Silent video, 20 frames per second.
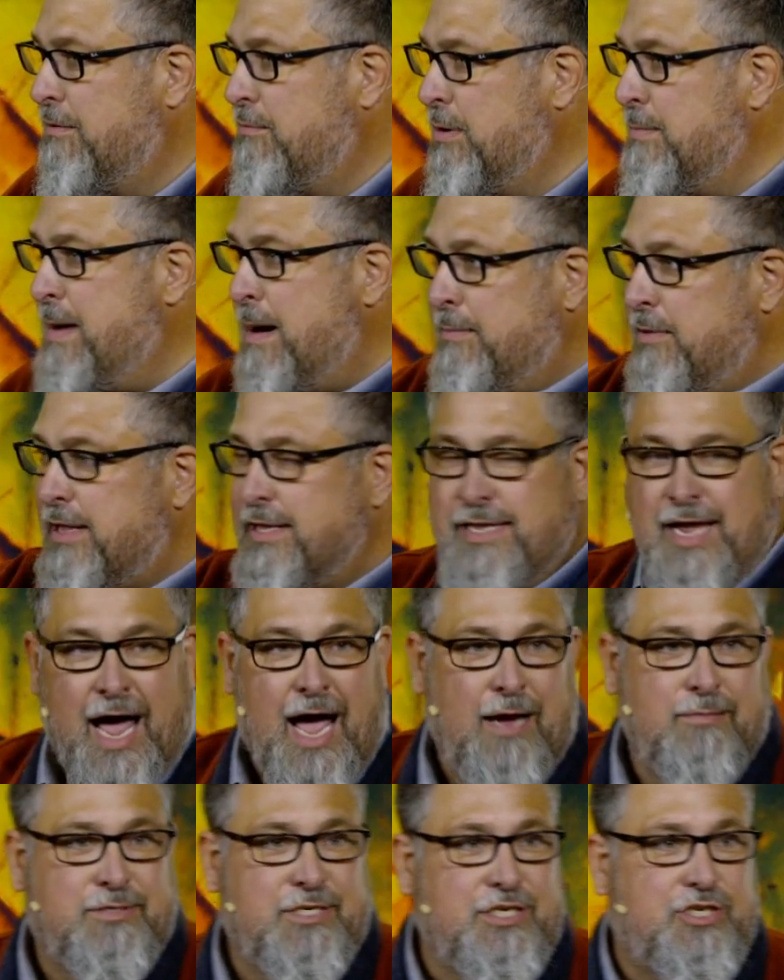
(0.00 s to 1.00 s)
Remember the
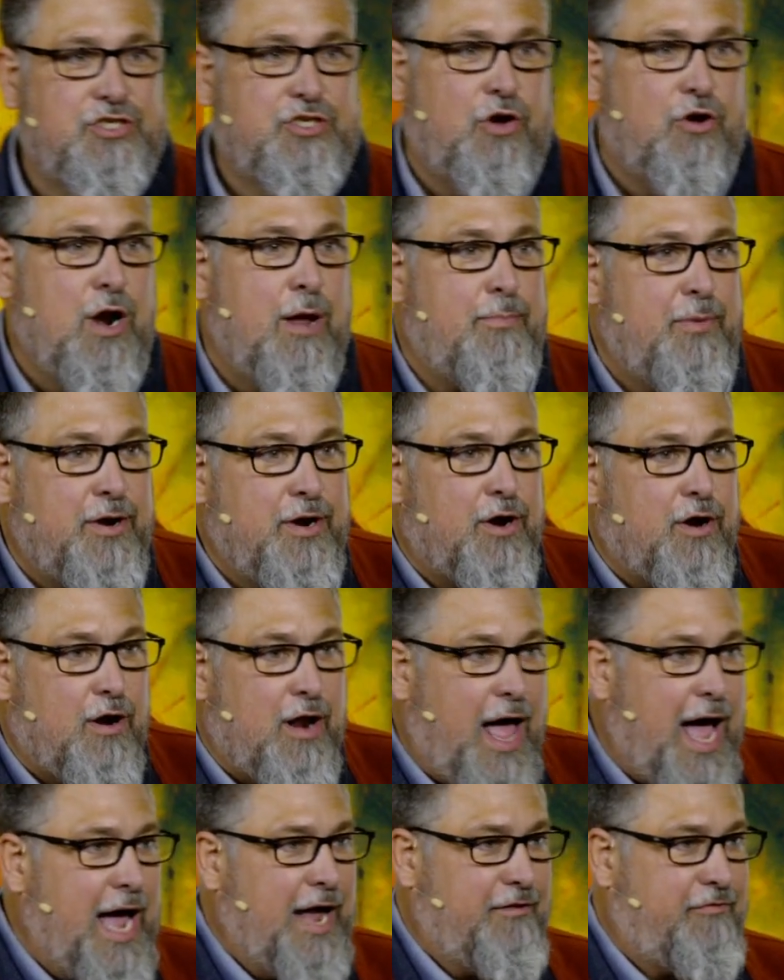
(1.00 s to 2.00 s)
times He's shown up in your
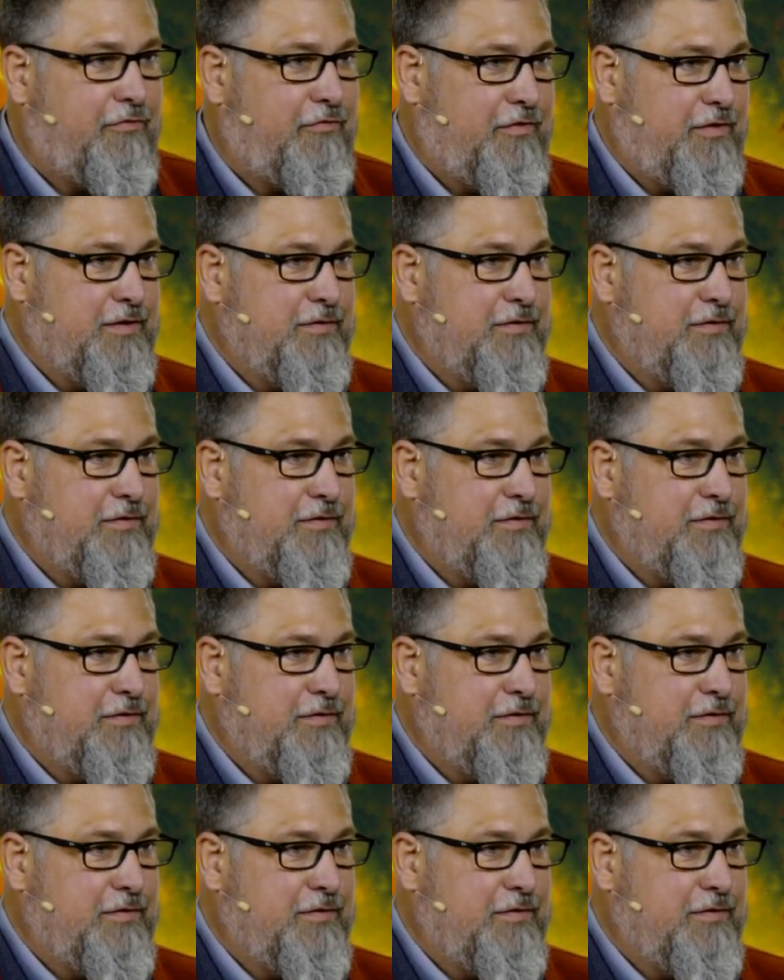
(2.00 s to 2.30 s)
life.